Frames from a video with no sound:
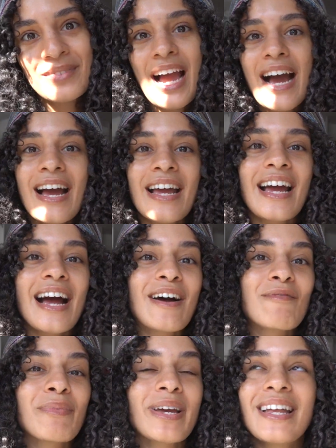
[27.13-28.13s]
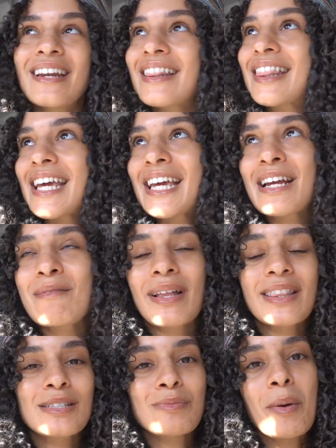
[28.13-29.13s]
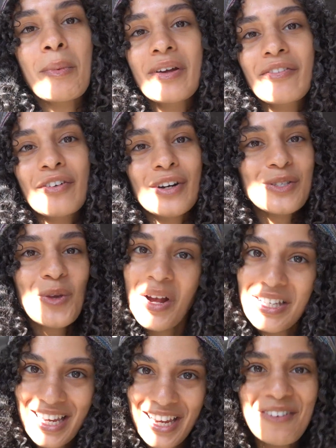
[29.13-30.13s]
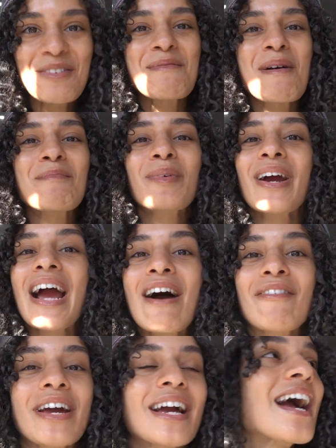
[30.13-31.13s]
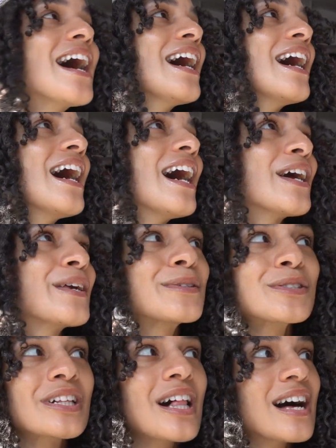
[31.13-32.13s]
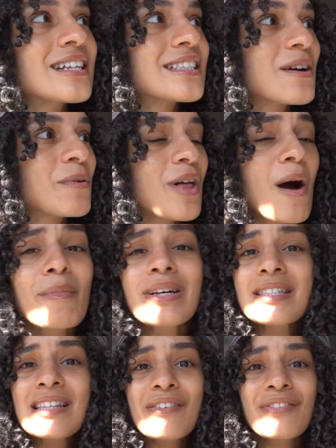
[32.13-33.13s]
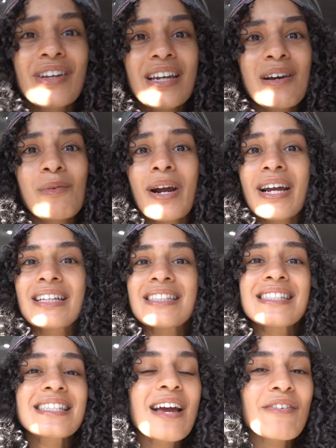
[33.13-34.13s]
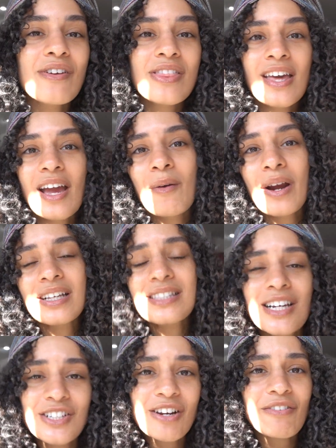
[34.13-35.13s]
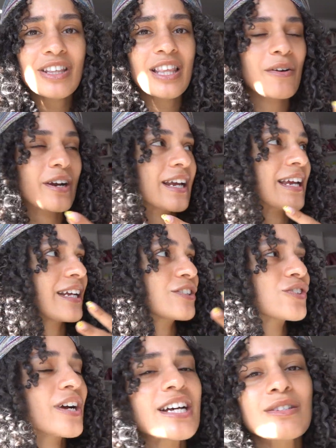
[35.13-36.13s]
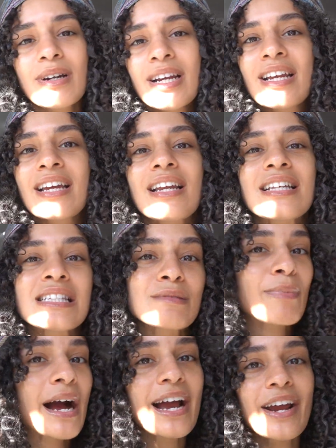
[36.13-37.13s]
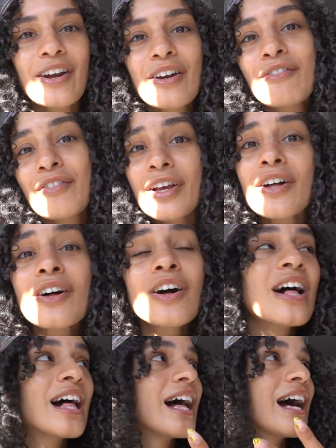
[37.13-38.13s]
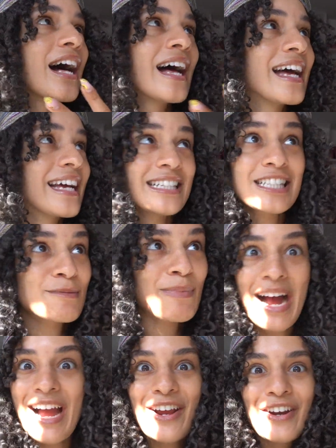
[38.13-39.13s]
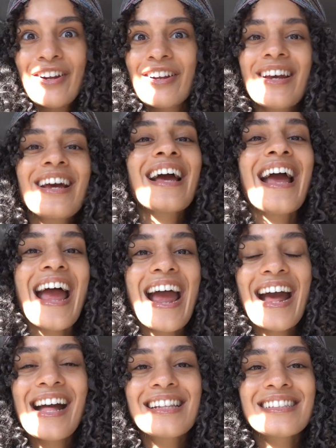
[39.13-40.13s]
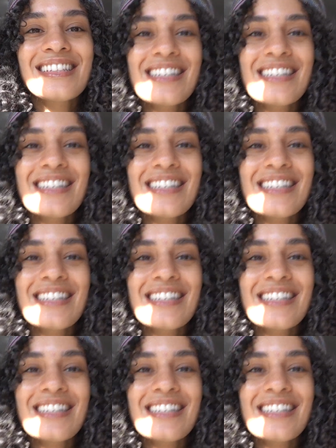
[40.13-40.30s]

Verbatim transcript: I have been thinking about this moment for as long as I can remember, having a huge closet with all my stuff in it, where I can see everything, where I can touch everything, where I can get dressed, where I can get inspired, feel inspired, and